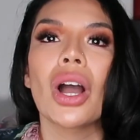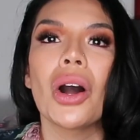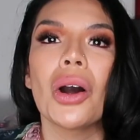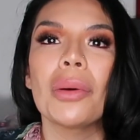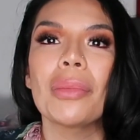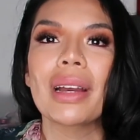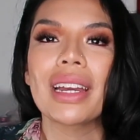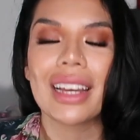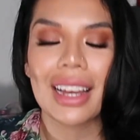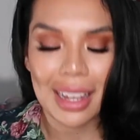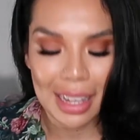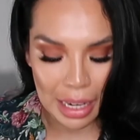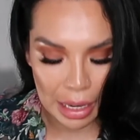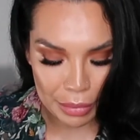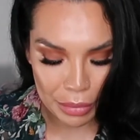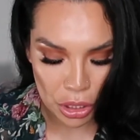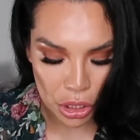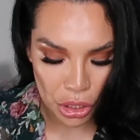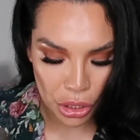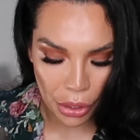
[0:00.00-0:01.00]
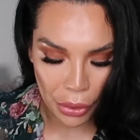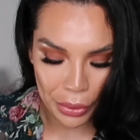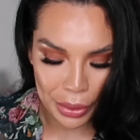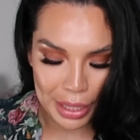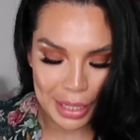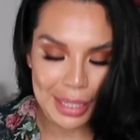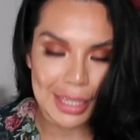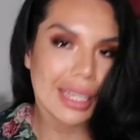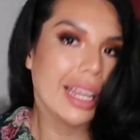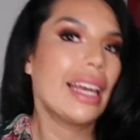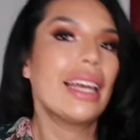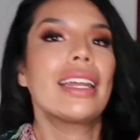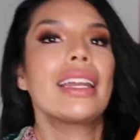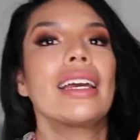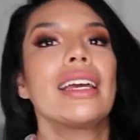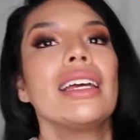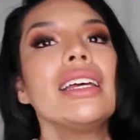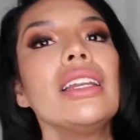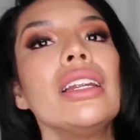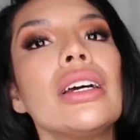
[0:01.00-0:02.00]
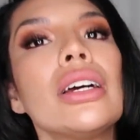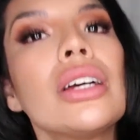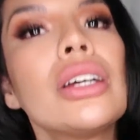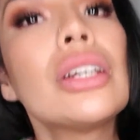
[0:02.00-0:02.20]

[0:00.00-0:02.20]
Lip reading: Oh my God, I'm so excited.